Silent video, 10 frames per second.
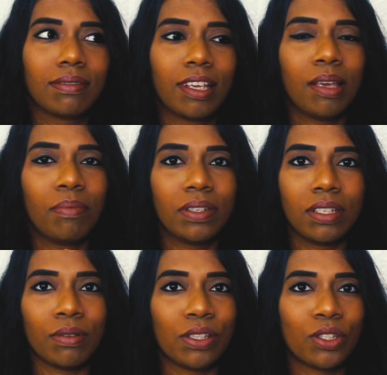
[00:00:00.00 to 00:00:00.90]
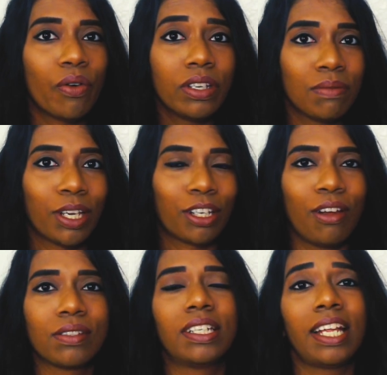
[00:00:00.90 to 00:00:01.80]
keep it in my storage in my
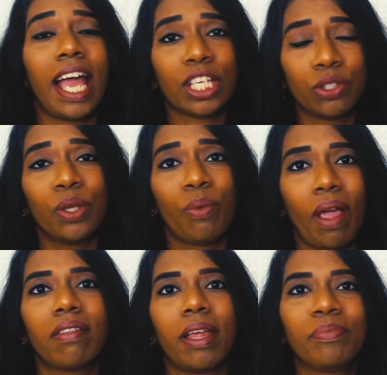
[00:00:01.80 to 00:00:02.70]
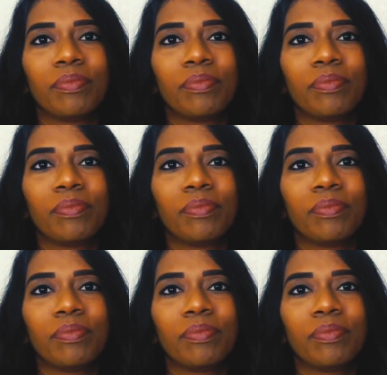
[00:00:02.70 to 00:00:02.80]
closet and I actually wear them.